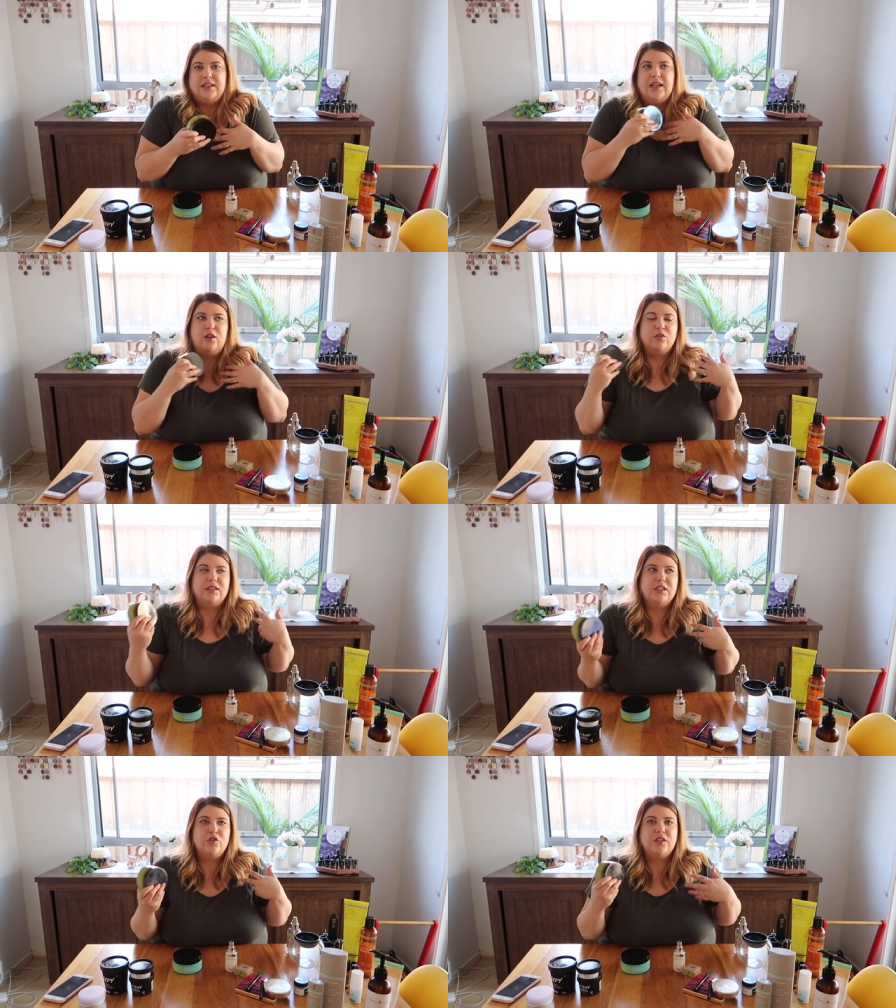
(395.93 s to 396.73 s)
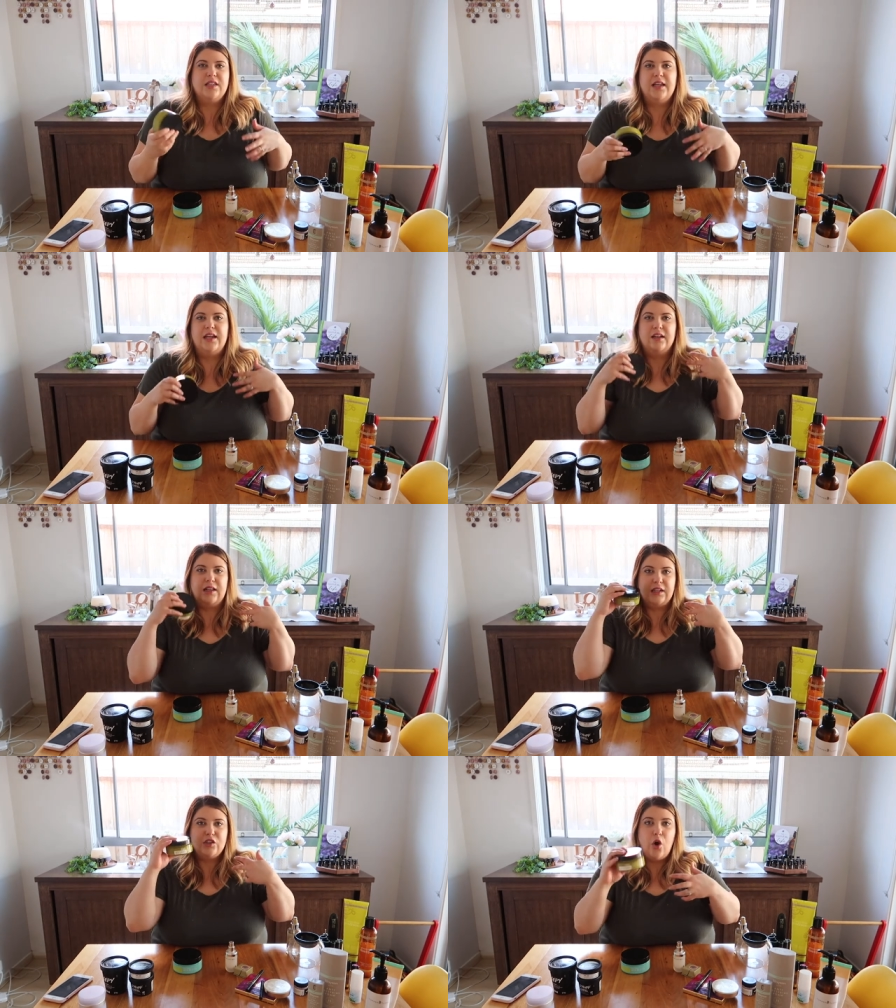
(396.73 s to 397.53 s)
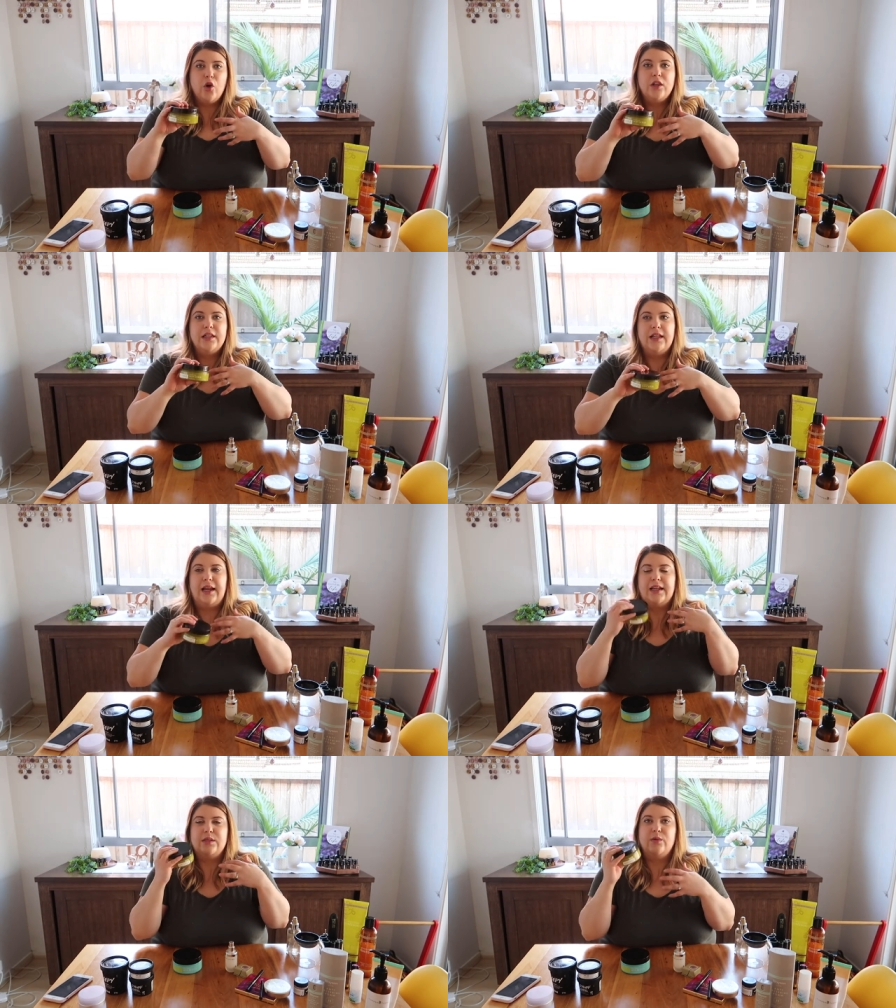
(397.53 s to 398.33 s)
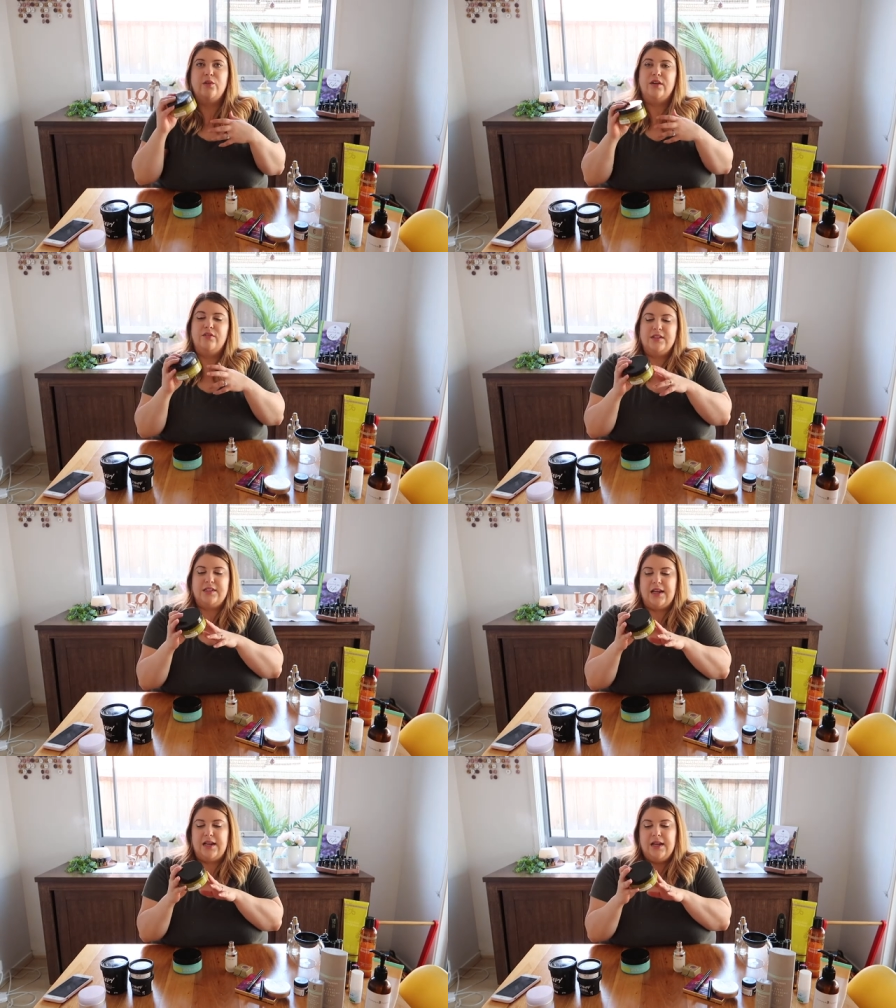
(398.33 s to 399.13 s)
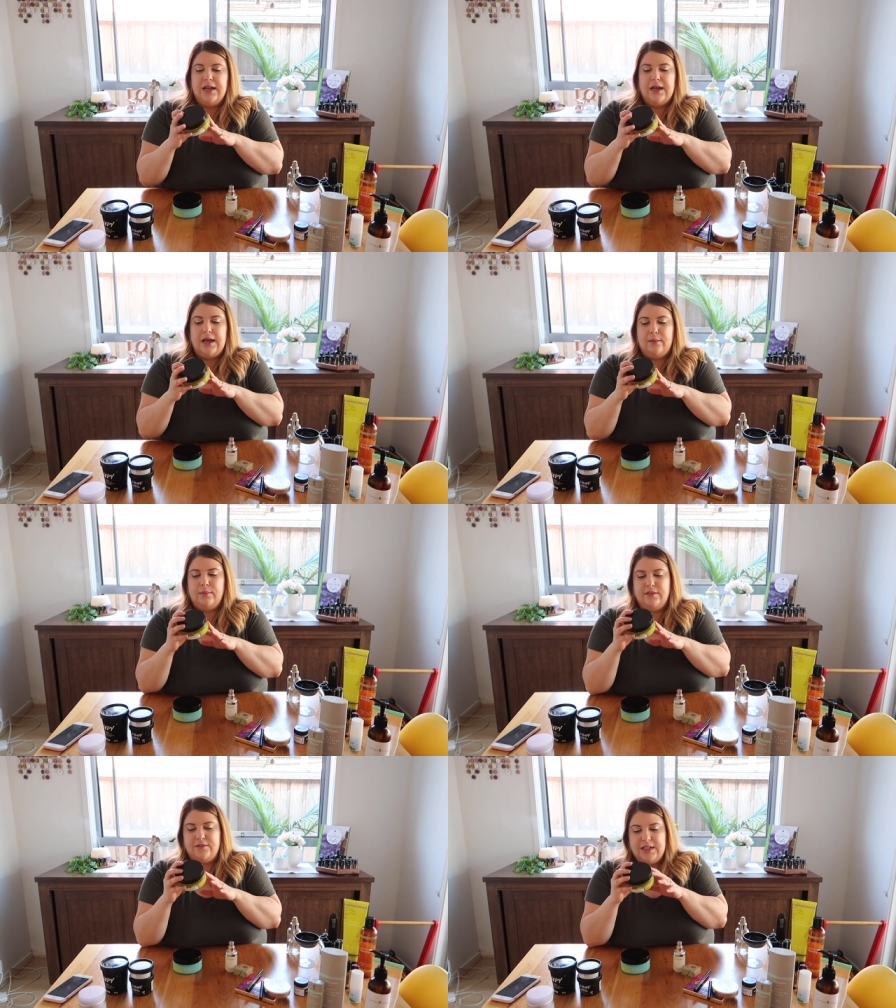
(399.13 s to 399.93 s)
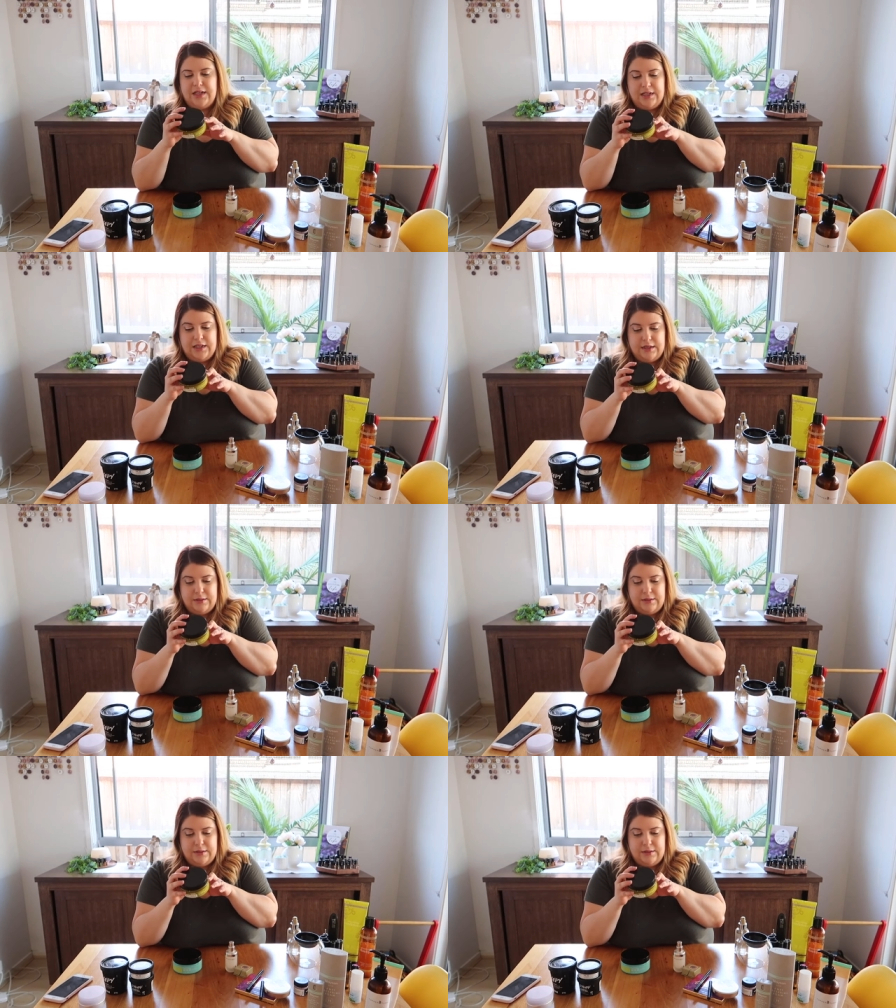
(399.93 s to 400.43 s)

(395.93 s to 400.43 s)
It's like all citrusy and like totally like gets me ready for the day, uplifting.